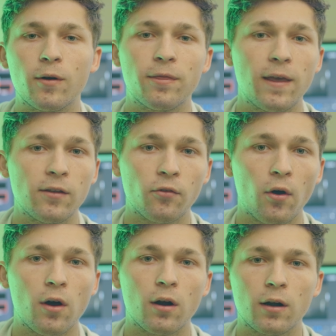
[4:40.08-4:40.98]
things
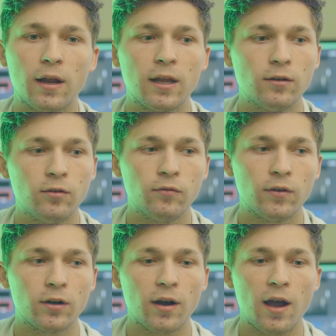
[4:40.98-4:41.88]
are and to
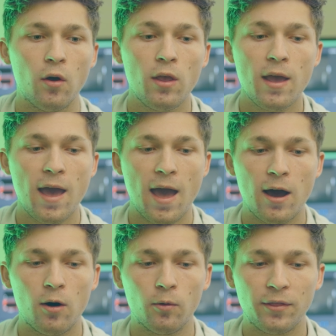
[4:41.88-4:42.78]
figure out
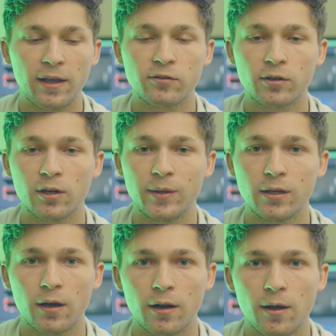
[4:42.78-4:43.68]
how things are going to be
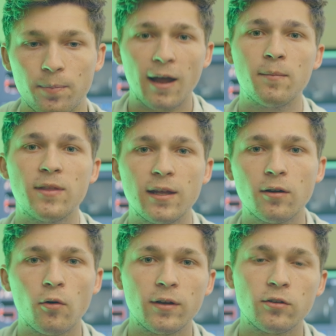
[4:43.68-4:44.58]
cut up. I'm then
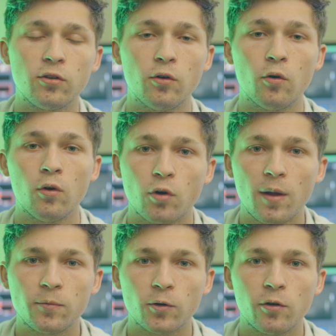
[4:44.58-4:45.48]
going to
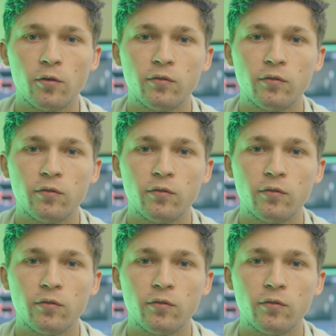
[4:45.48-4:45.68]
scrub through,